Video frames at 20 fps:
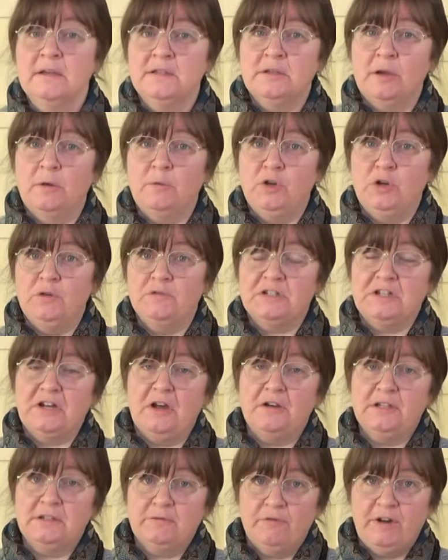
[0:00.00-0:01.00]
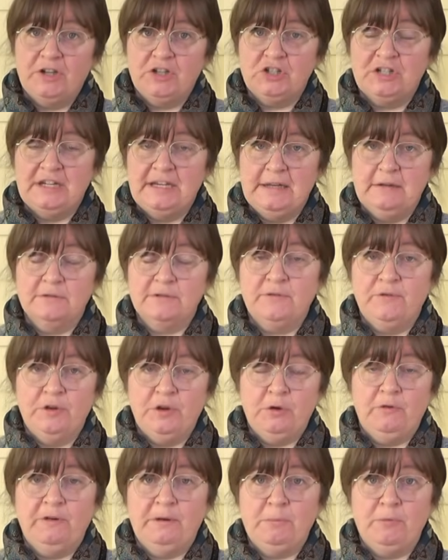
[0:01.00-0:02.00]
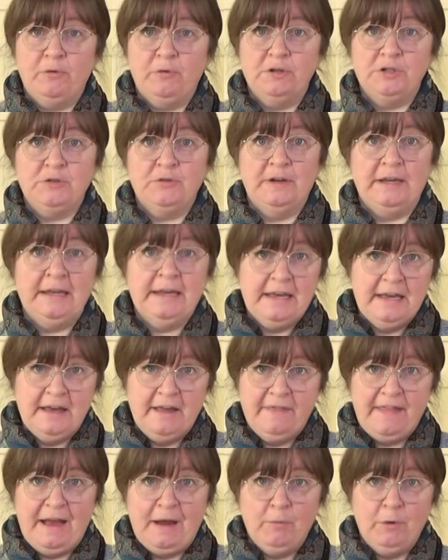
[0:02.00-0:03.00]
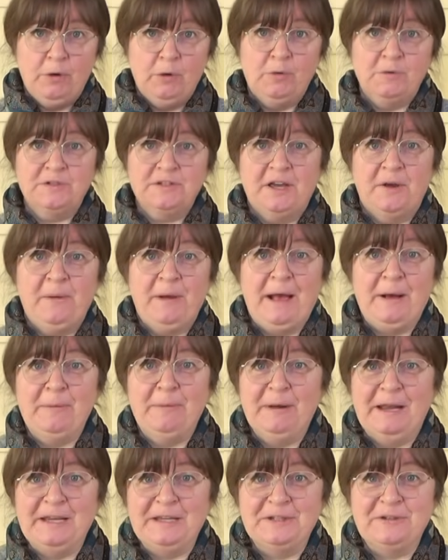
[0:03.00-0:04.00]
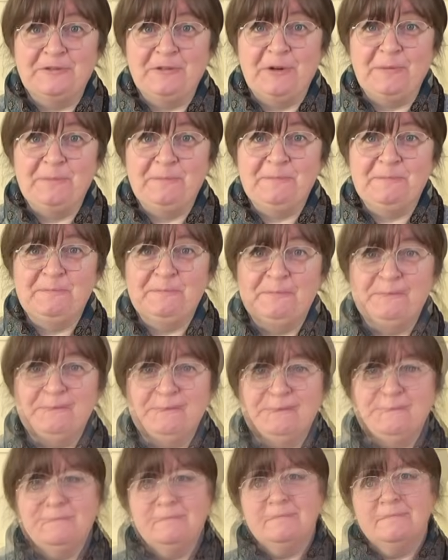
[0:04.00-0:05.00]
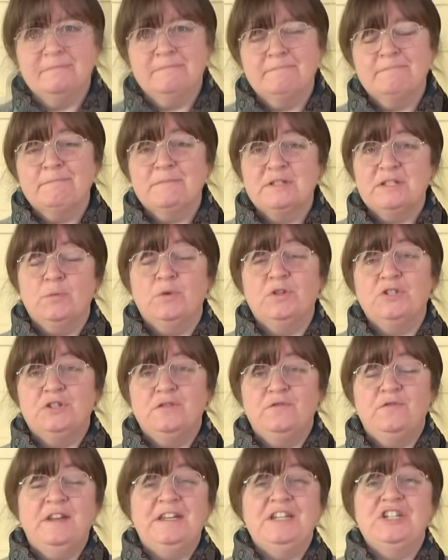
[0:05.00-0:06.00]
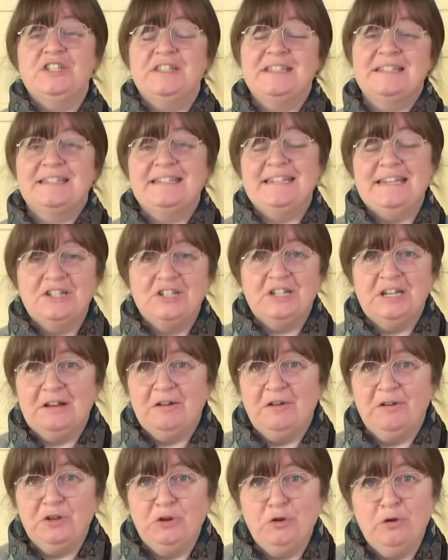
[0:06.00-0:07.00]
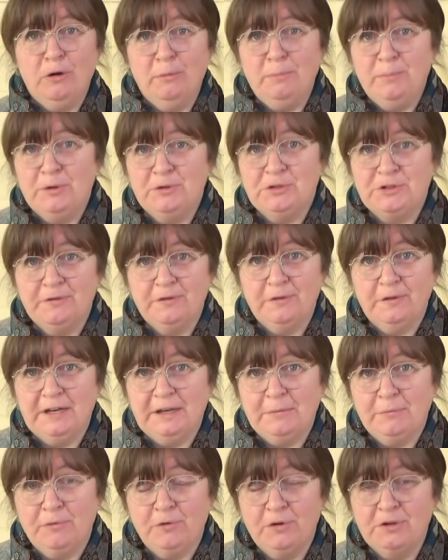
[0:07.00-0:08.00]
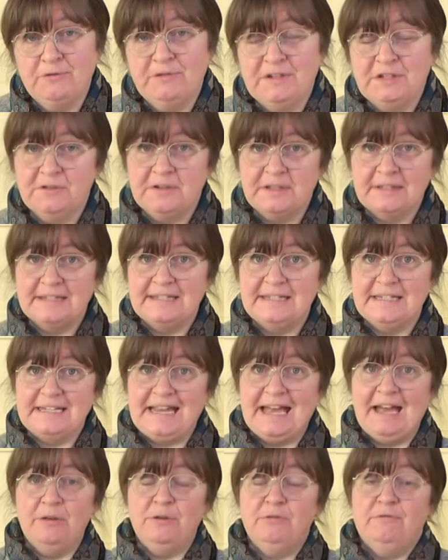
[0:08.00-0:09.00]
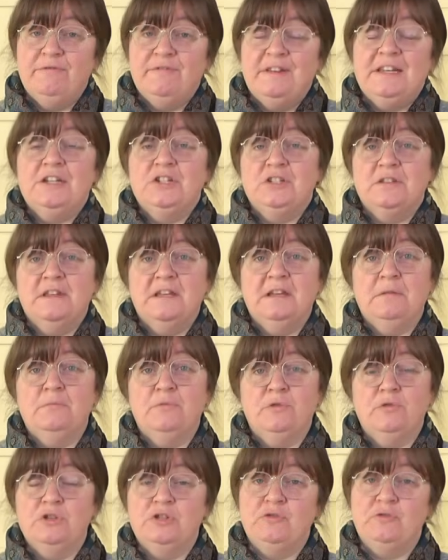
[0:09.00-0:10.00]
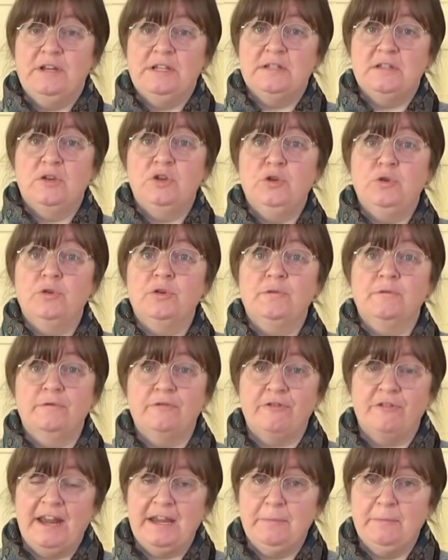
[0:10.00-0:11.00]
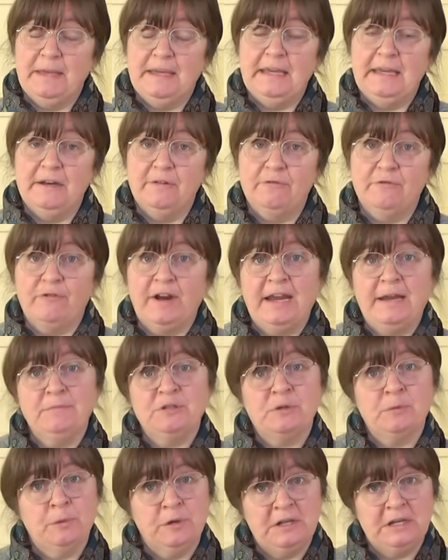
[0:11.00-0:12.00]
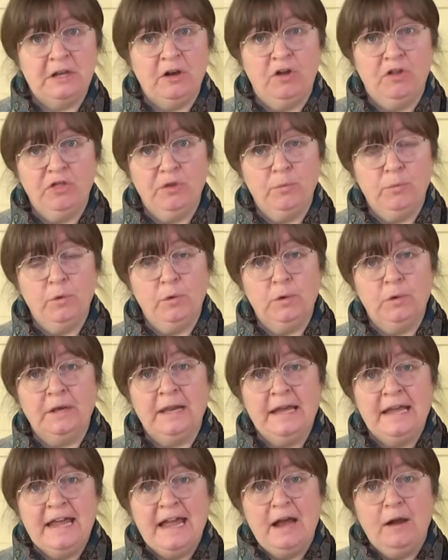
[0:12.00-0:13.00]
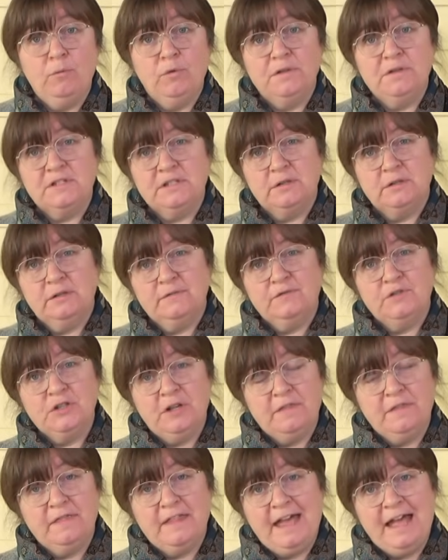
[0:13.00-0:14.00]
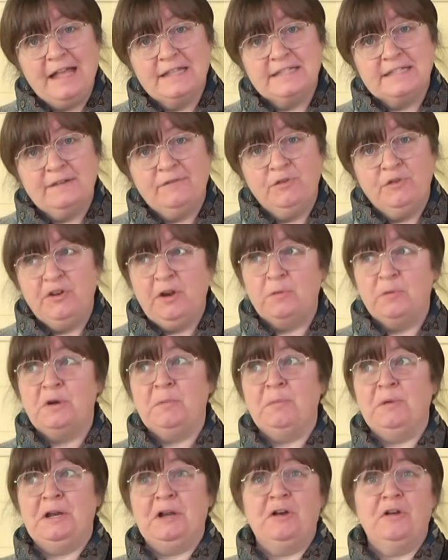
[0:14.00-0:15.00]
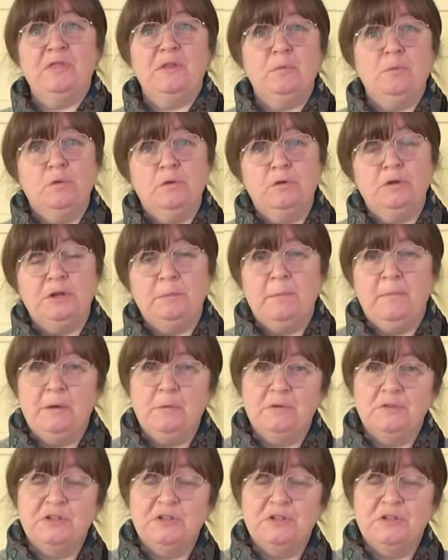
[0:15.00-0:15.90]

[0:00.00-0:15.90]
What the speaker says: So use nice fresh needles for your embroidery, and that will also help later on. So once you've finished the stitching on your beautiful embroidery, do consider how you finish the embroidery. So you could frame it in a frame to put it on the wall. And once you have done that, if you don't want to put it on the wall, you might want